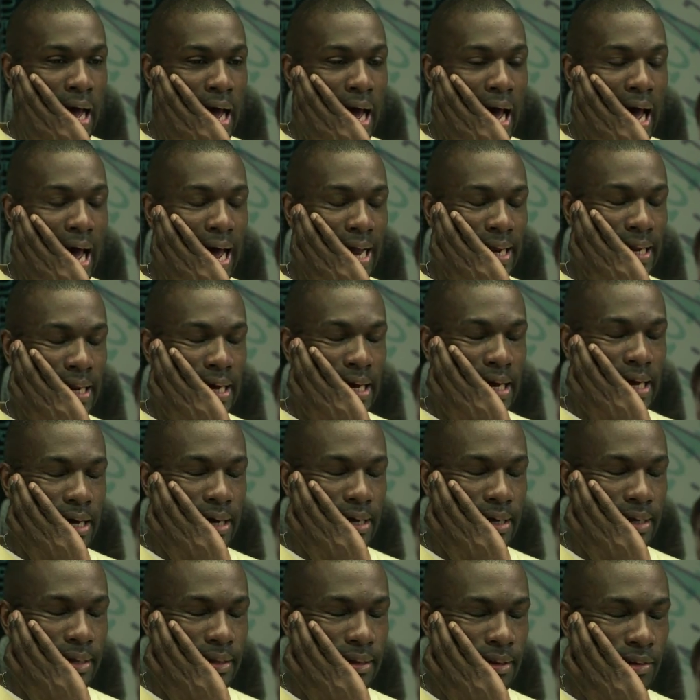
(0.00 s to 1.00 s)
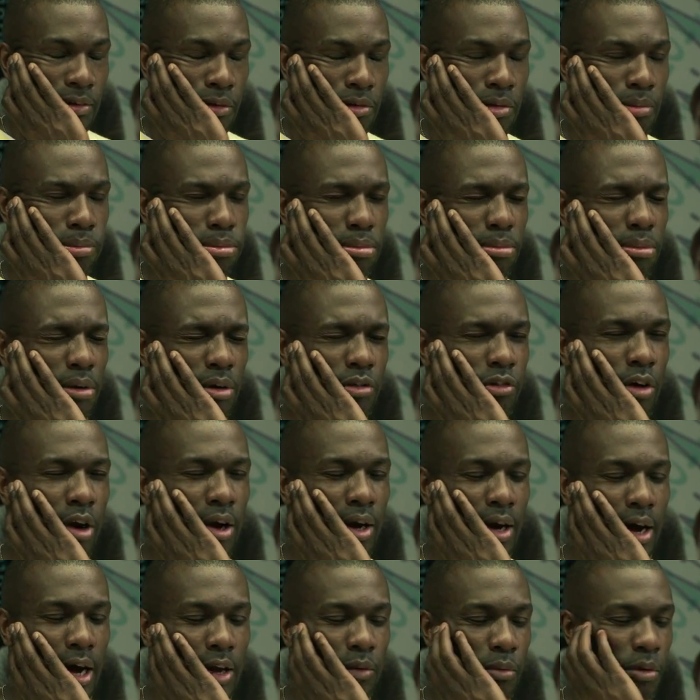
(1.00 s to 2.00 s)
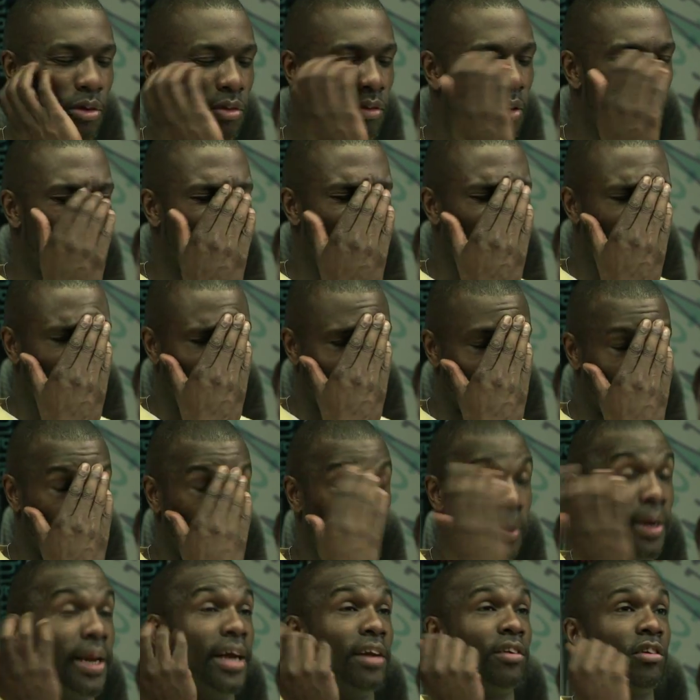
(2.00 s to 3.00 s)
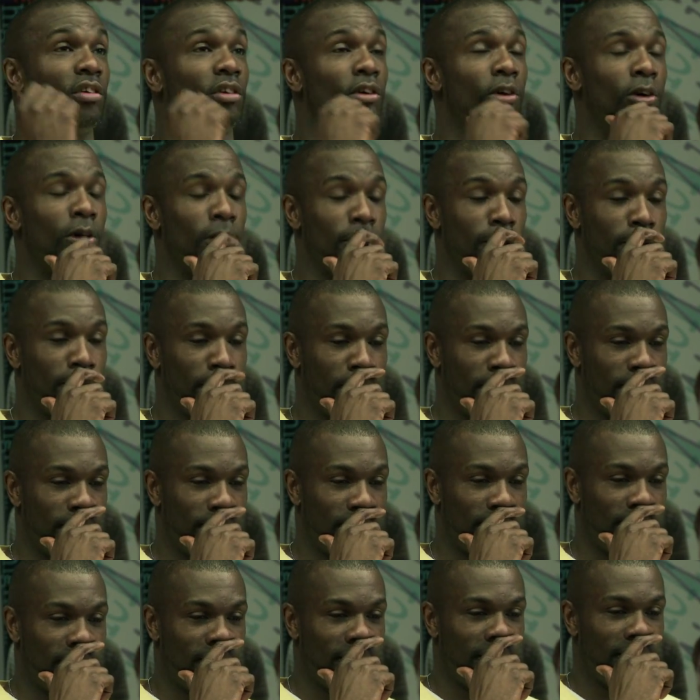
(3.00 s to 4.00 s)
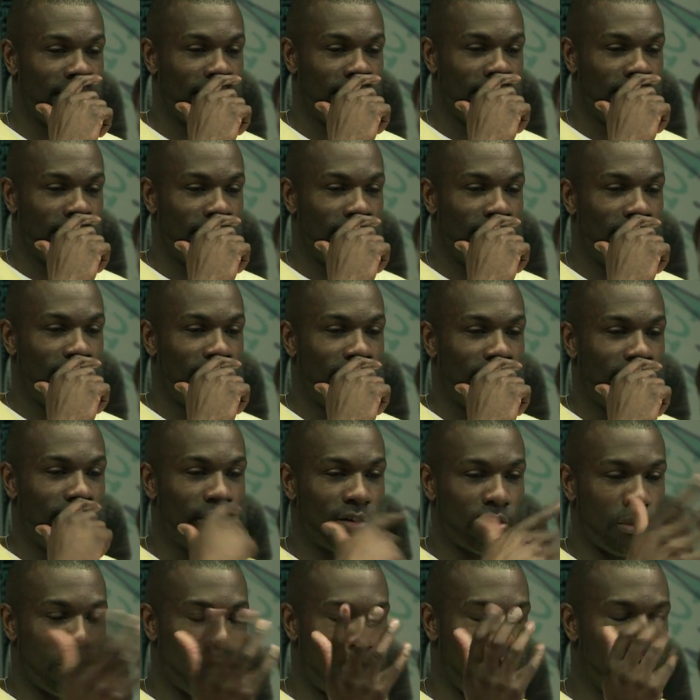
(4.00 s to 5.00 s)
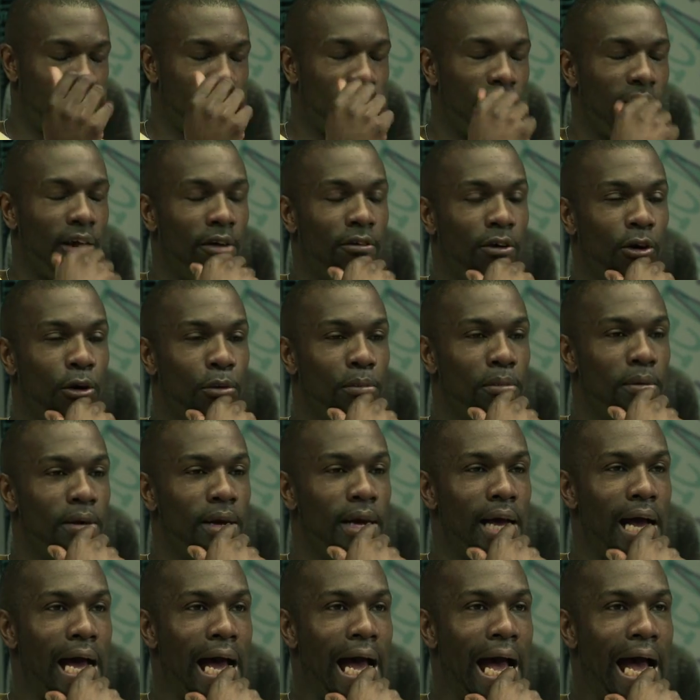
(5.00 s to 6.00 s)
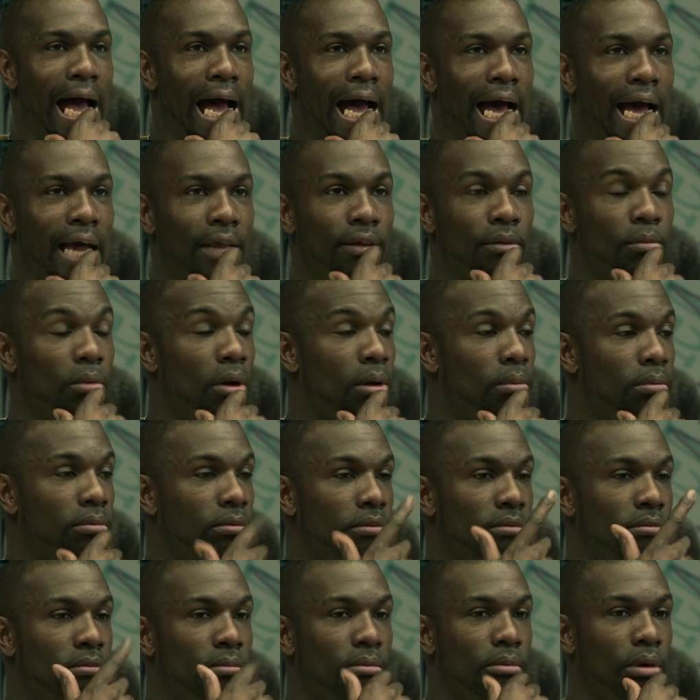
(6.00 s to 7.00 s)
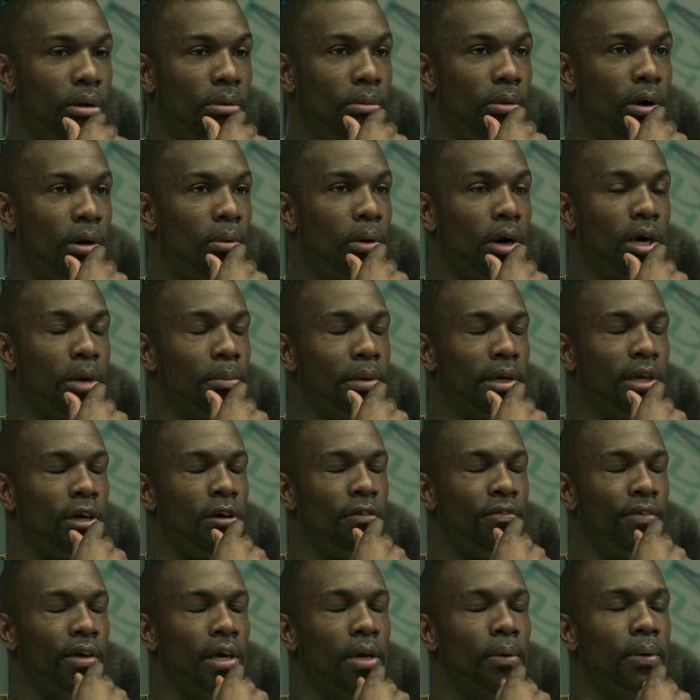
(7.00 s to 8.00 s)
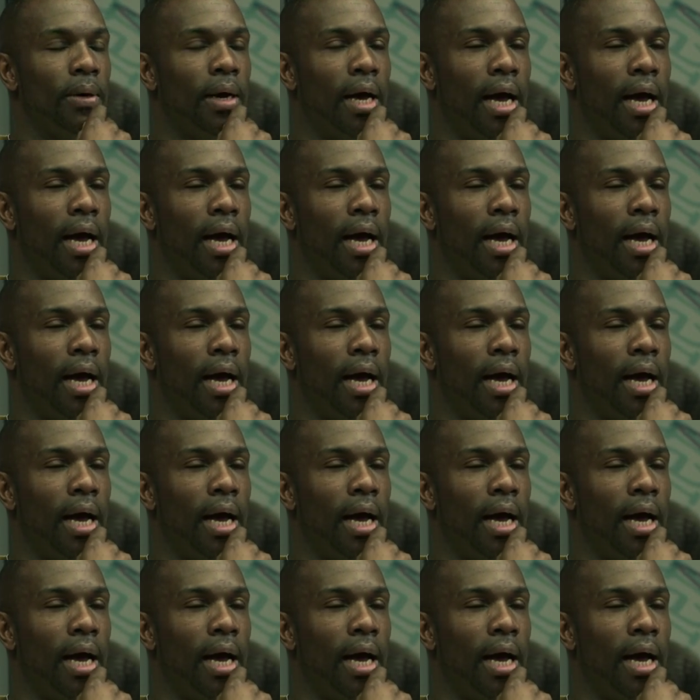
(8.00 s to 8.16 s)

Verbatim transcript: And uh, they sort of said, well, What's wrong, guys? What's wrong? We need to talk. So we went into their room and said, Well, what, what can we do for you?